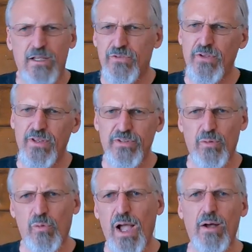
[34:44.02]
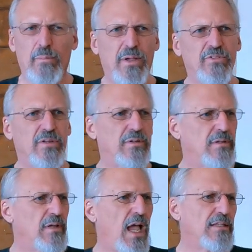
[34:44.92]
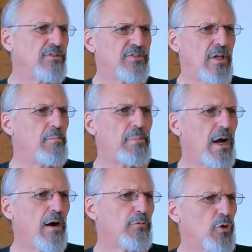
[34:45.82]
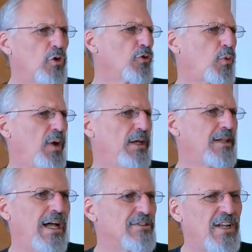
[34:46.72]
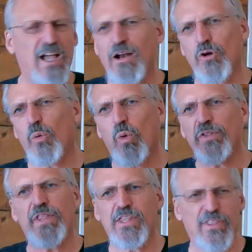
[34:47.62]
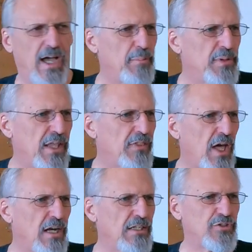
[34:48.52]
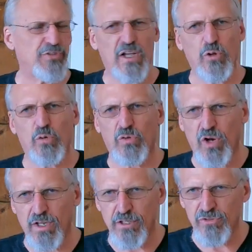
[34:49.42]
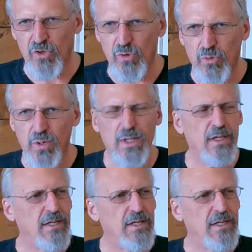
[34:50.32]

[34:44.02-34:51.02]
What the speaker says: And so they said, wow, must have had some powerful earthquake last night. I don't know what they thought, but they thought it just fell over on its own.